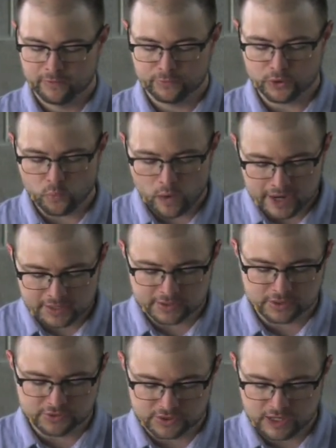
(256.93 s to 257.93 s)
For the
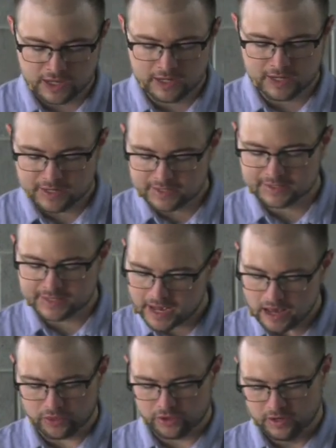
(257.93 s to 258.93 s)
wages of sin is
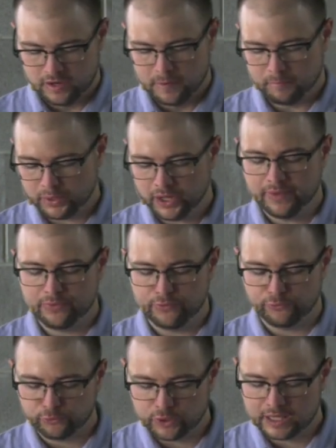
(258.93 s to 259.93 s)
death, but
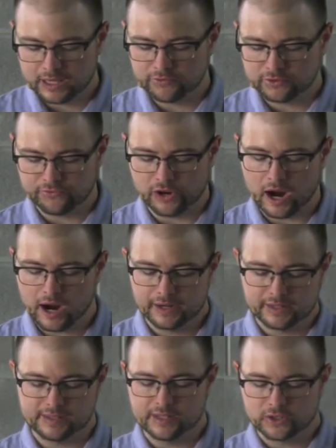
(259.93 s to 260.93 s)
the free gift of
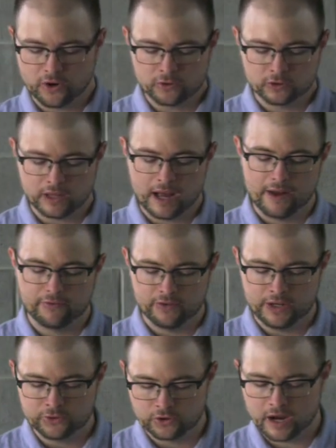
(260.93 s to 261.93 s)
God is eternal life
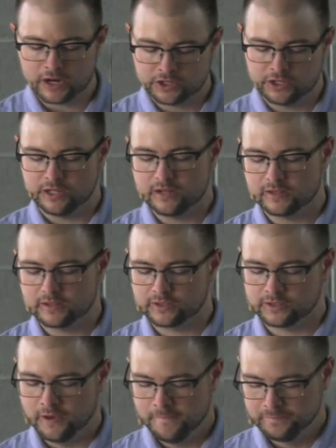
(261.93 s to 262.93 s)
in Christ
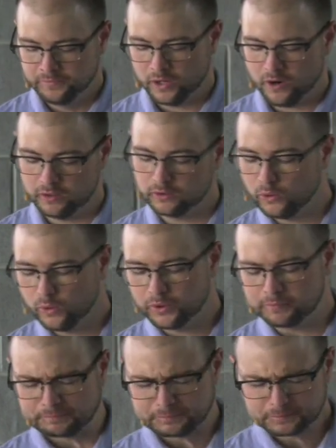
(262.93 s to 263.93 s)
Jesus our
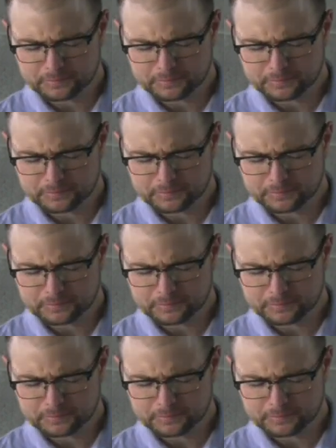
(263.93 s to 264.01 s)
Lord."